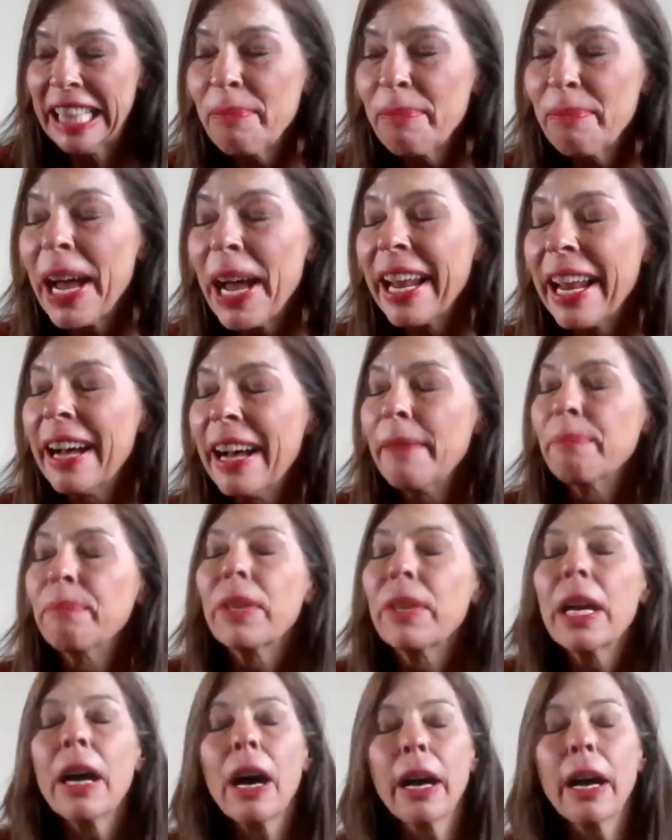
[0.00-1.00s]
But on
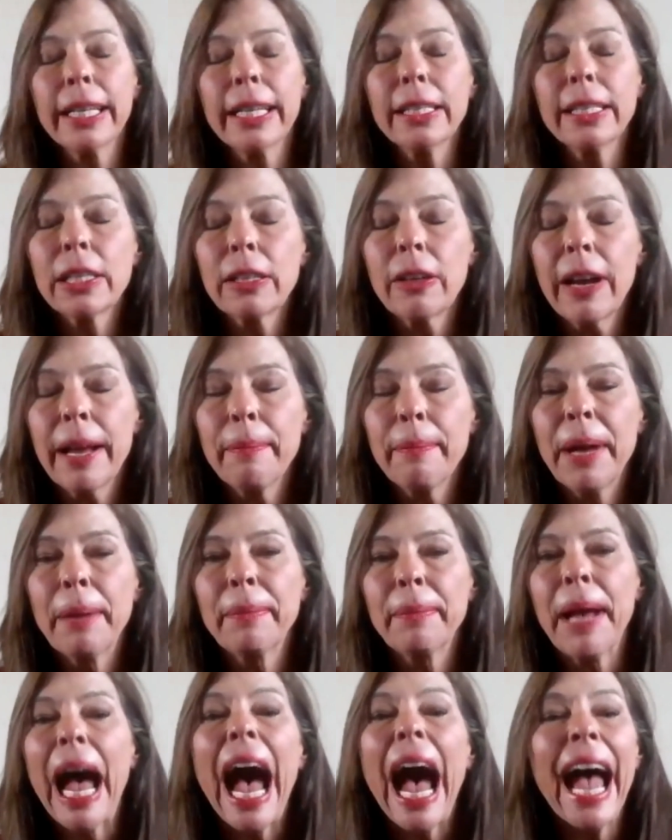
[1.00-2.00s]
Instagram, I'm
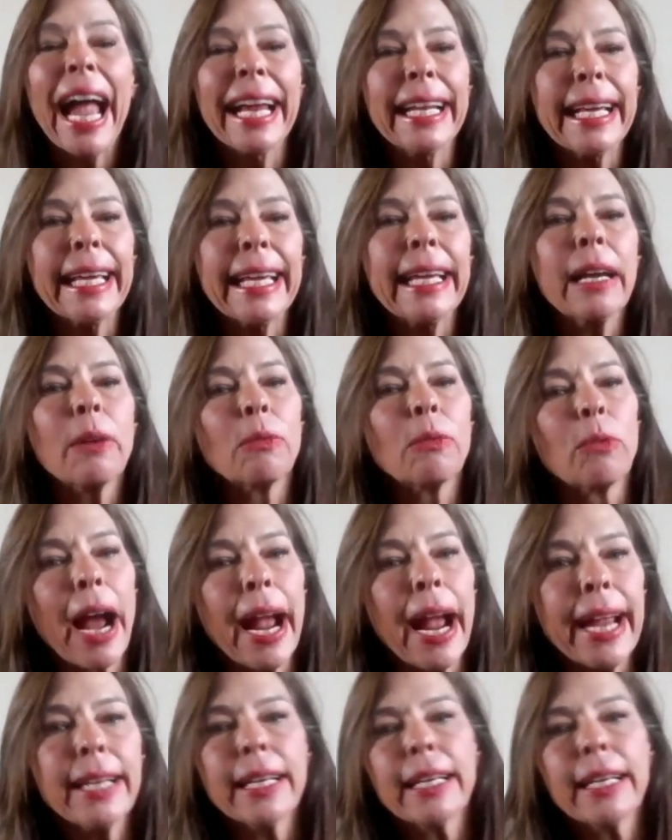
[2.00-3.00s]
Heide
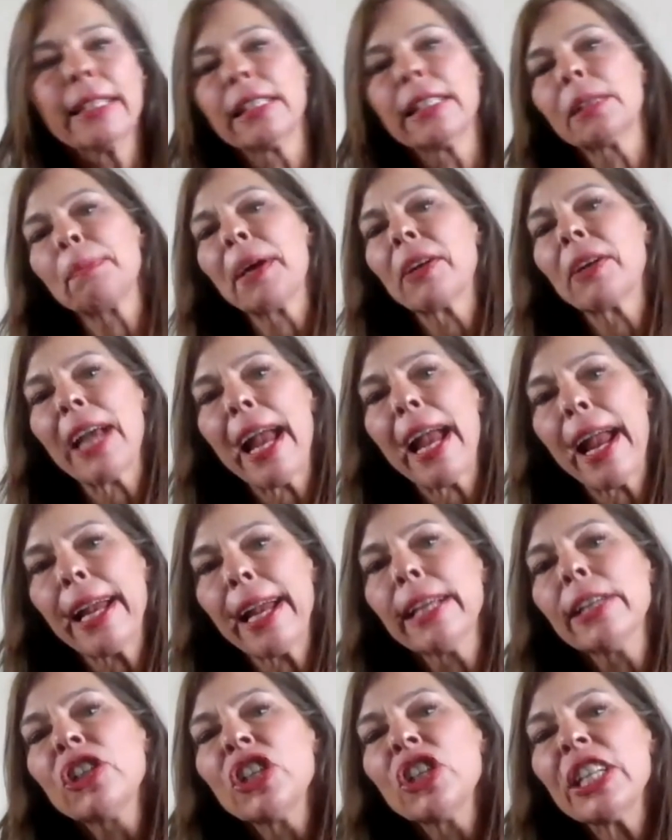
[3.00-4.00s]
Wright. It's spelled
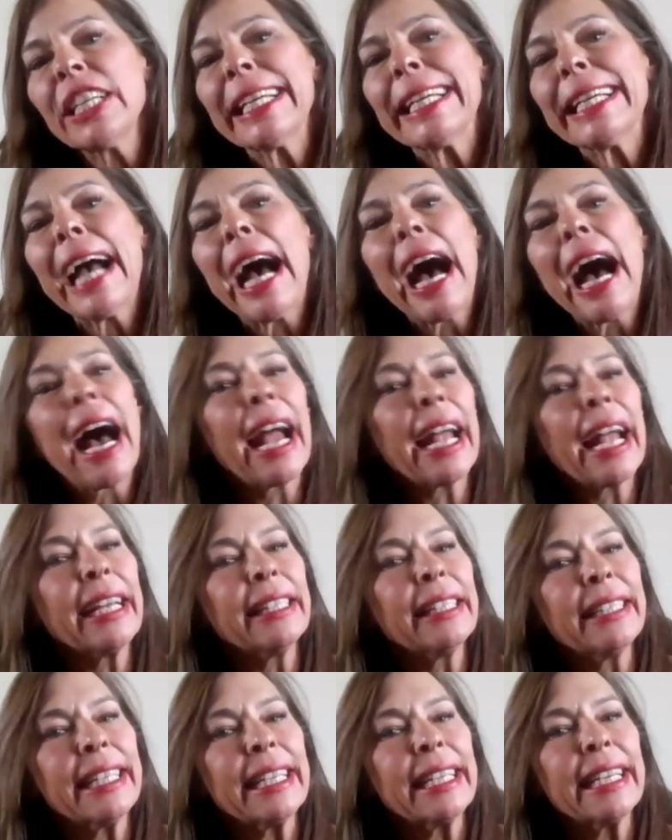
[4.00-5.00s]

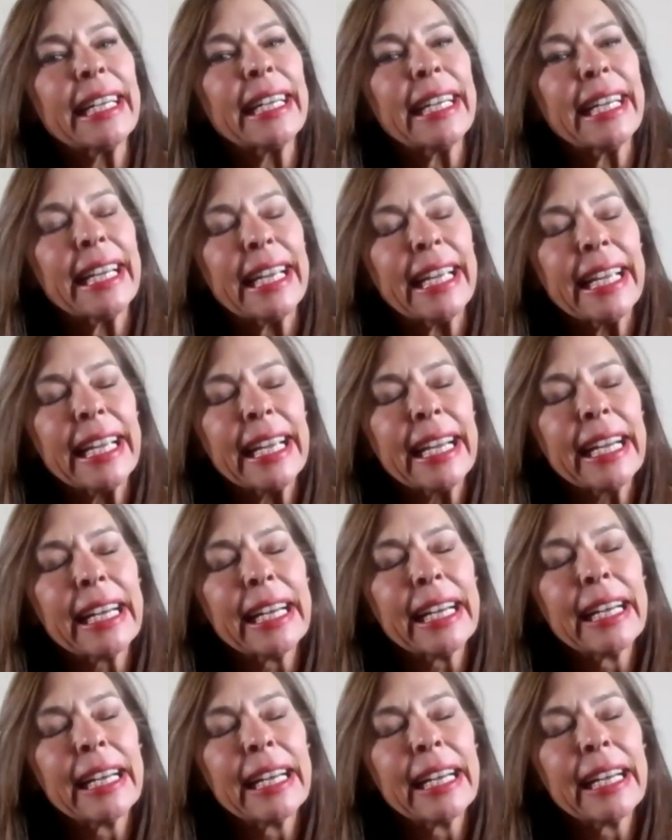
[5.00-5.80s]
HeideWrite.